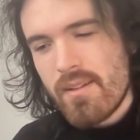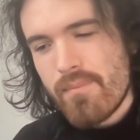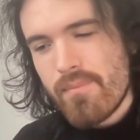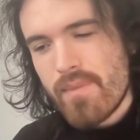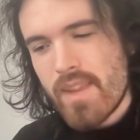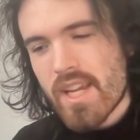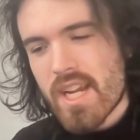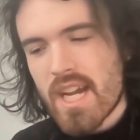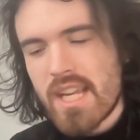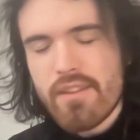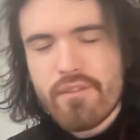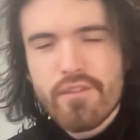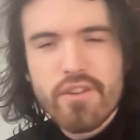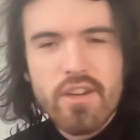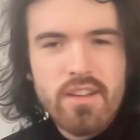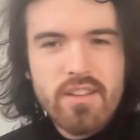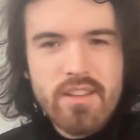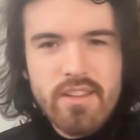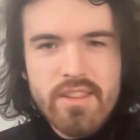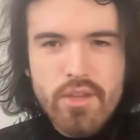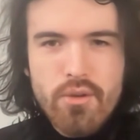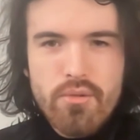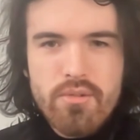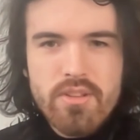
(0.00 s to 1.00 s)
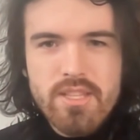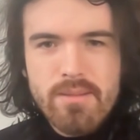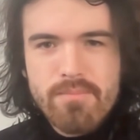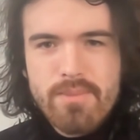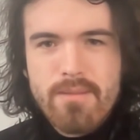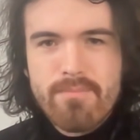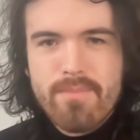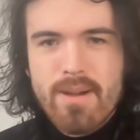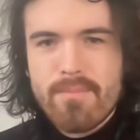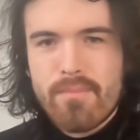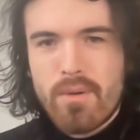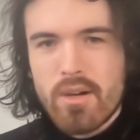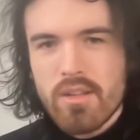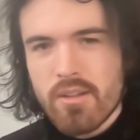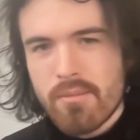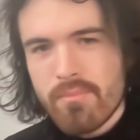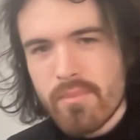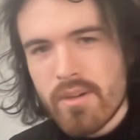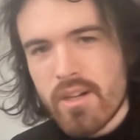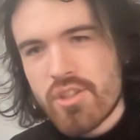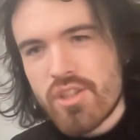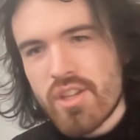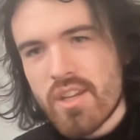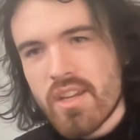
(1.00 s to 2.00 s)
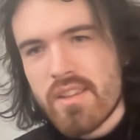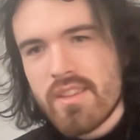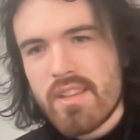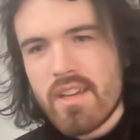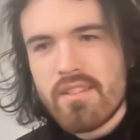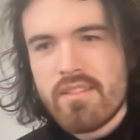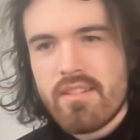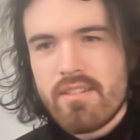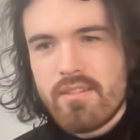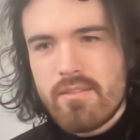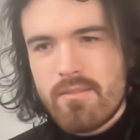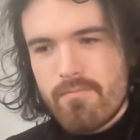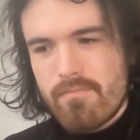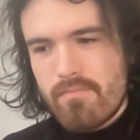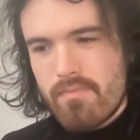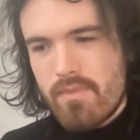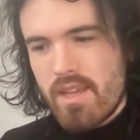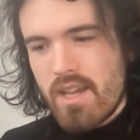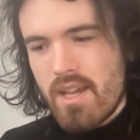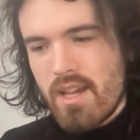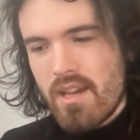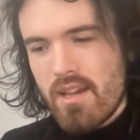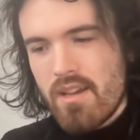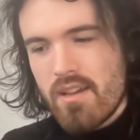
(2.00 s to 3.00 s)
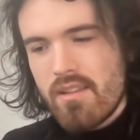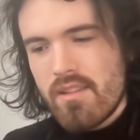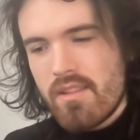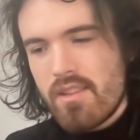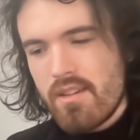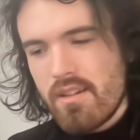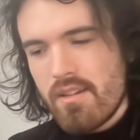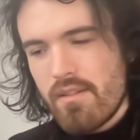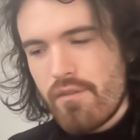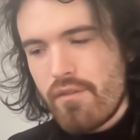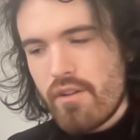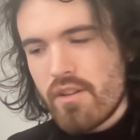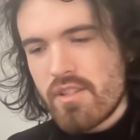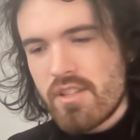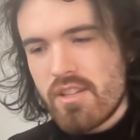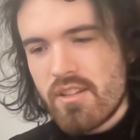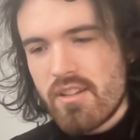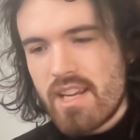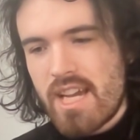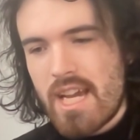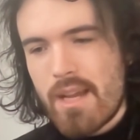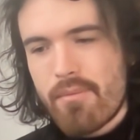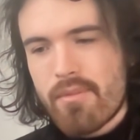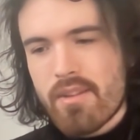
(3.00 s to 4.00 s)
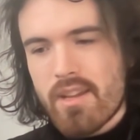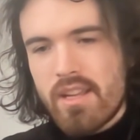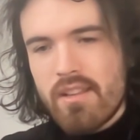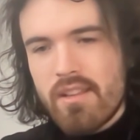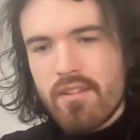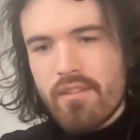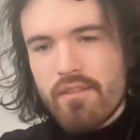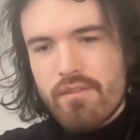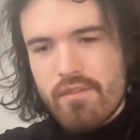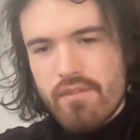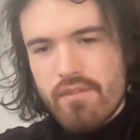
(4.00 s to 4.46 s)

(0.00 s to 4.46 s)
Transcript: they kind of got nuked a bit by model merging, and then the Frontier Labs kind of